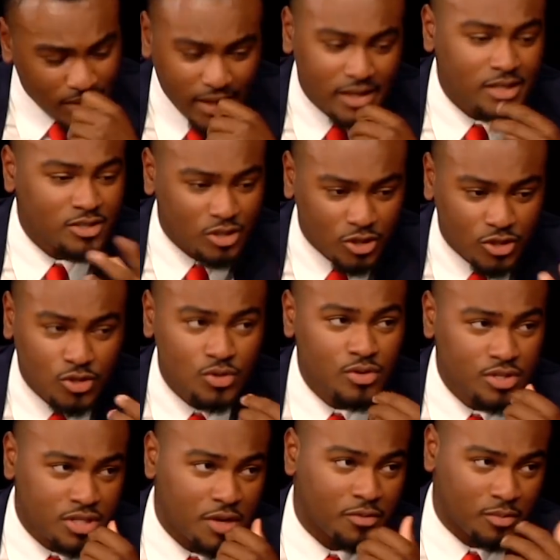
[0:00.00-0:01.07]
there's a
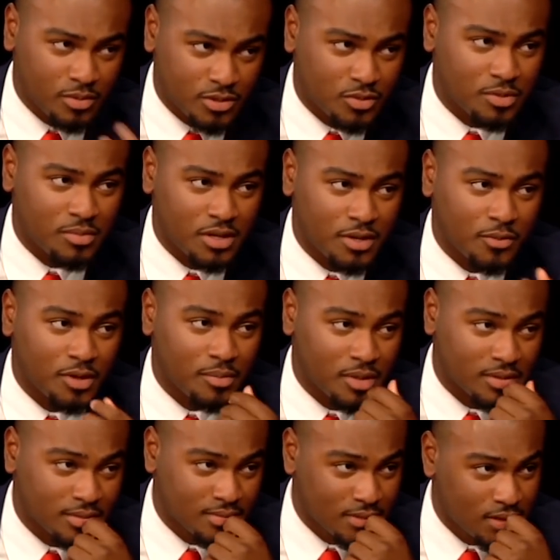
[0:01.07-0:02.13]
huge difference between men and women.
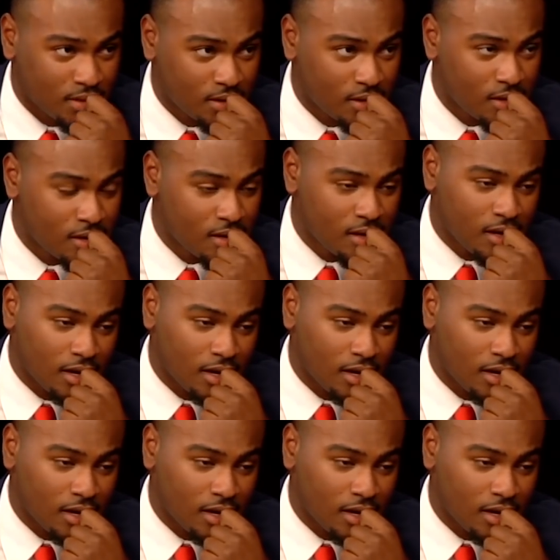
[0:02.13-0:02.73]
And what's the difference?